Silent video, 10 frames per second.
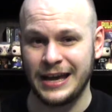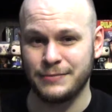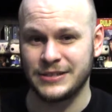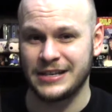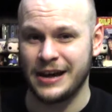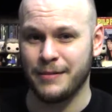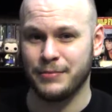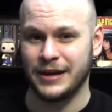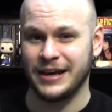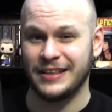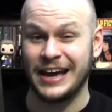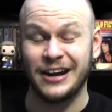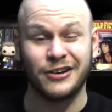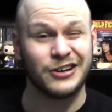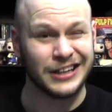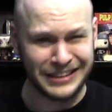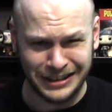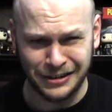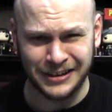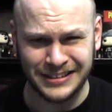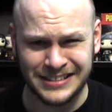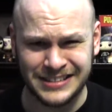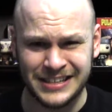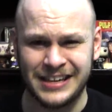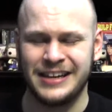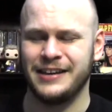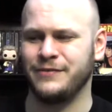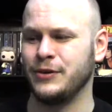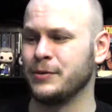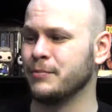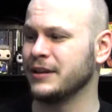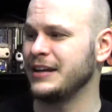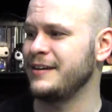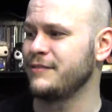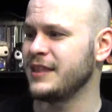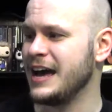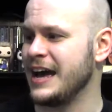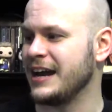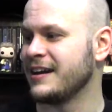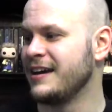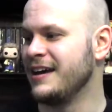GameStop. They had it on clearance, if you can believe that.